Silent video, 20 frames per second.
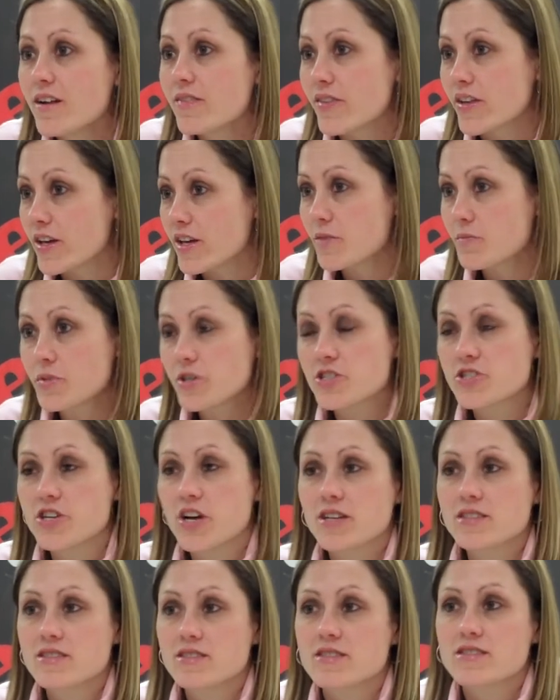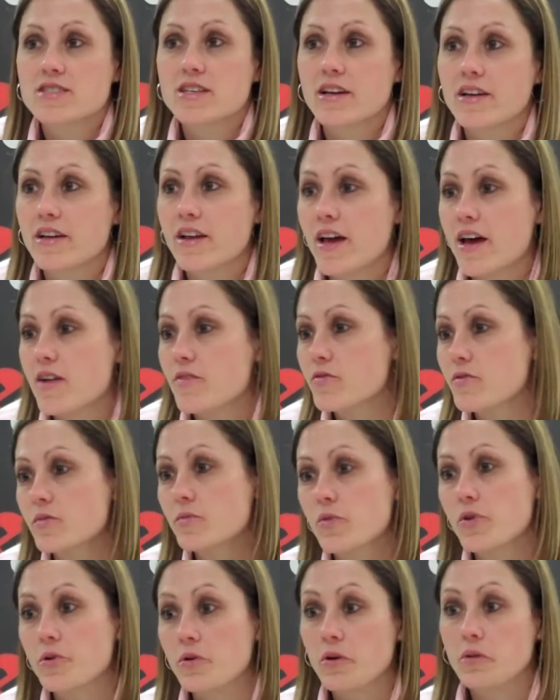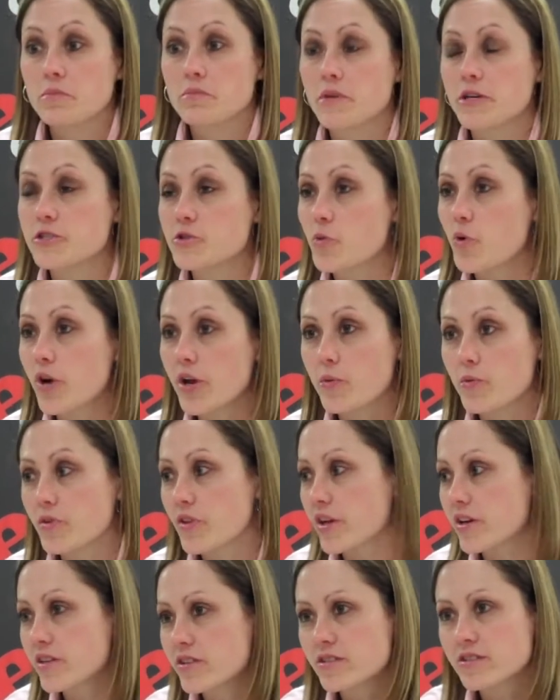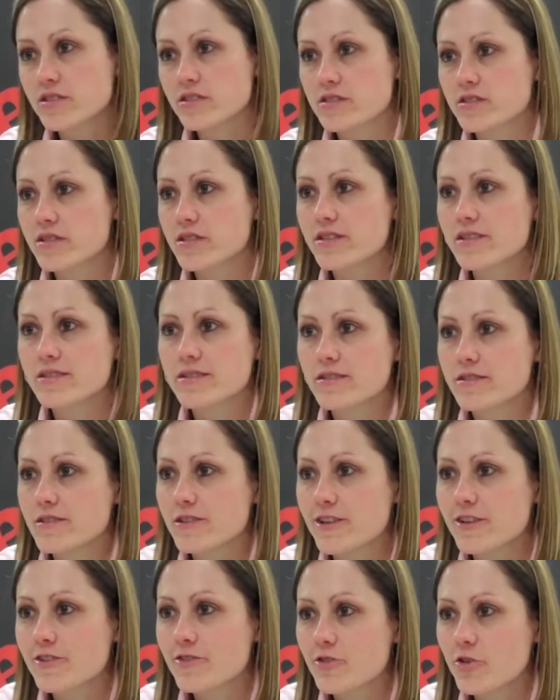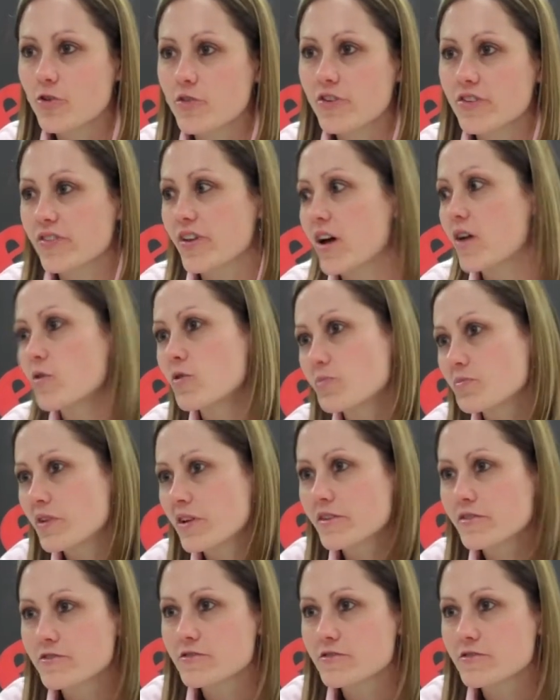They hit big shots in the second half when we were up by 20, when they could have just said, you know, throw in the towel, play